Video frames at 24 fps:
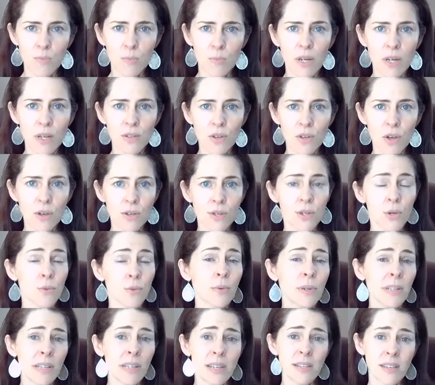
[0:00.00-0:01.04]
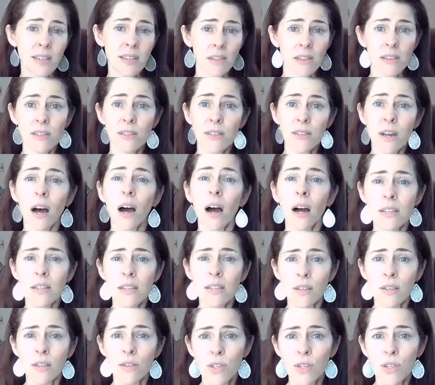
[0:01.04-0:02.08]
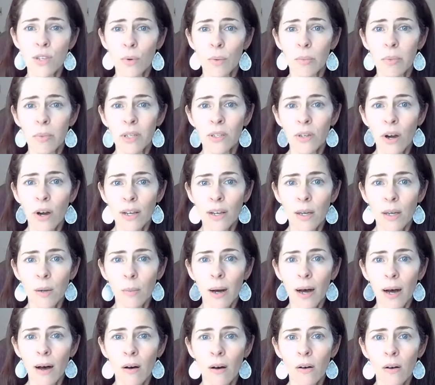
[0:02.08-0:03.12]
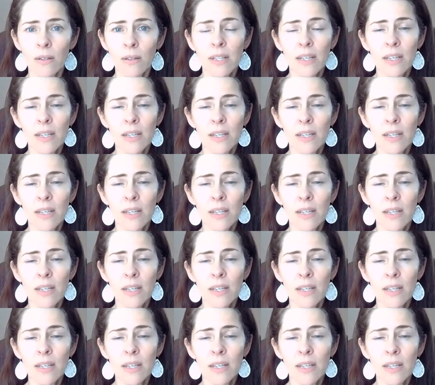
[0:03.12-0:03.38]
but it's also releasing these toxins that we've been talking about.